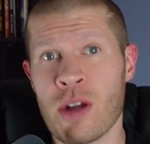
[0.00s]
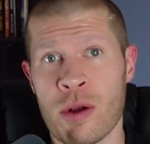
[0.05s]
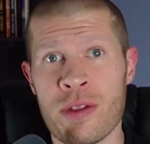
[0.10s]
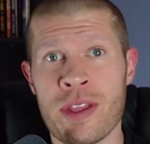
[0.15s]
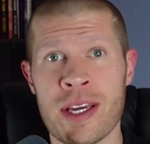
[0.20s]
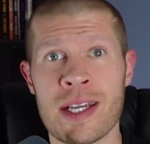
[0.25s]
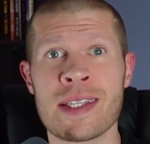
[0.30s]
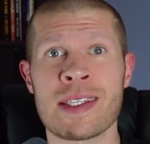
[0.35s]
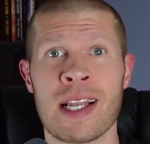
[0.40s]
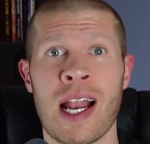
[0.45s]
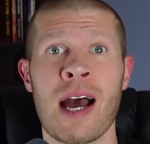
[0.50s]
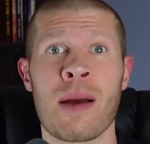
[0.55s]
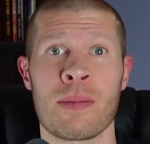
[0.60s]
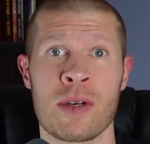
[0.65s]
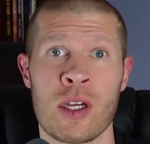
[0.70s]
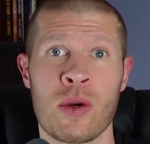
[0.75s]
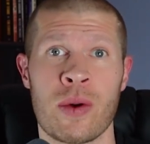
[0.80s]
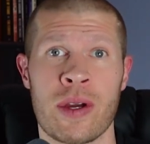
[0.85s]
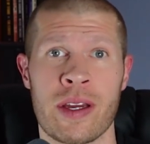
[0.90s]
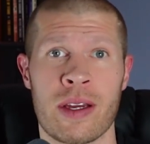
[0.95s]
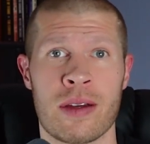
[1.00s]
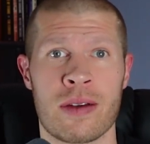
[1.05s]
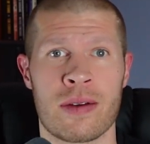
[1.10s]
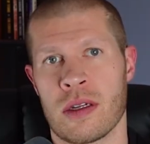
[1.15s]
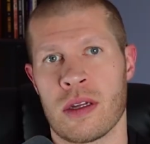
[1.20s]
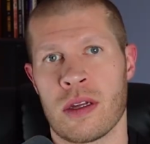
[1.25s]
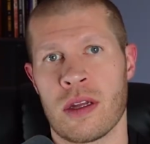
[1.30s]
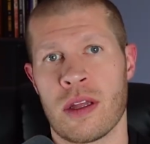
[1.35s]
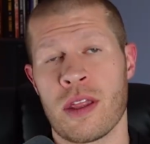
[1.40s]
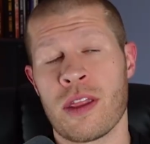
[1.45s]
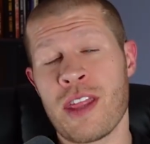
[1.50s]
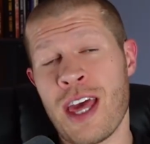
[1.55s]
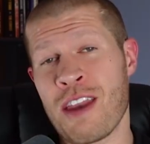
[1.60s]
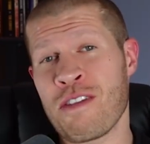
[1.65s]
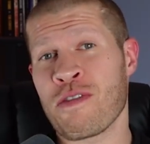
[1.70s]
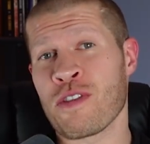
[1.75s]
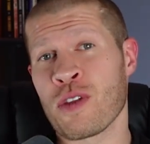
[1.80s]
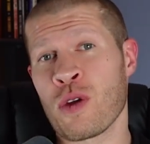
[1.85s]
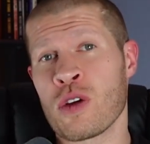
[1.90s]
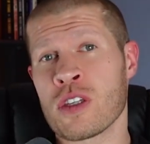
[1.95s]
are things that I'm doing. Then
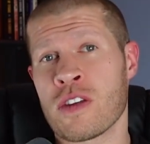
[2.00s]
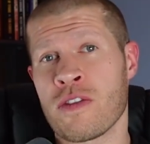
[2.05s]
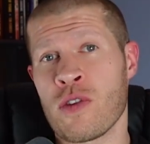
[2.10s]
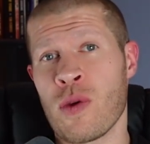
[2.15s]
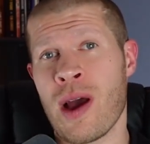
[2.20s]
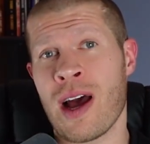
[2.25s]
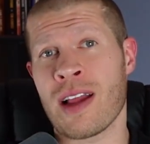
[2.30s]
for those of you